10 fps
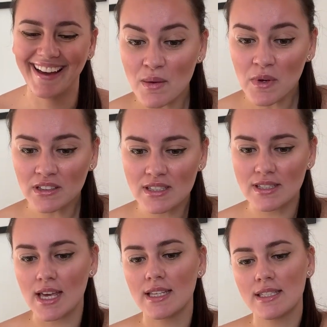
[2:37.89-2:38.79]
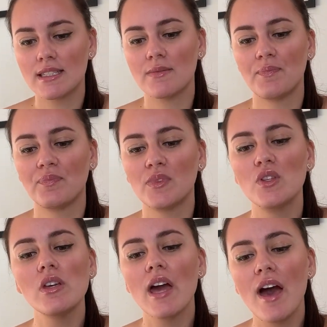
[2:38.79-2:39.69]
Someone says,
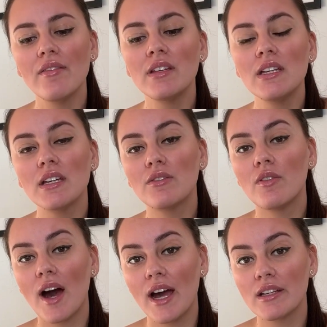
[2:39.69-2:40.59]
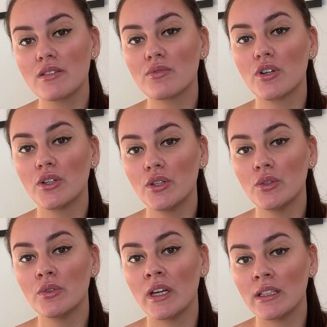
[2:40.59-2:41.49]
do you have any advice for a
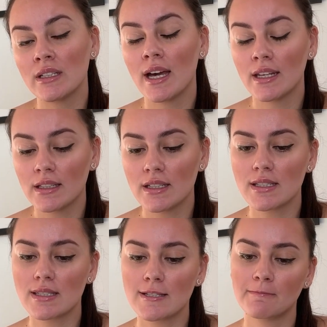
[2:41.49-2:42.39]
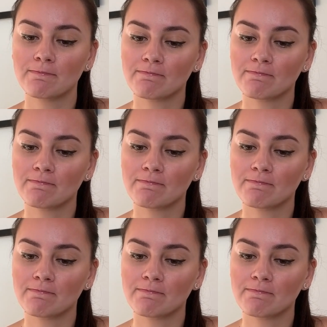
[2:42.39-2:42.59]
new data analyst?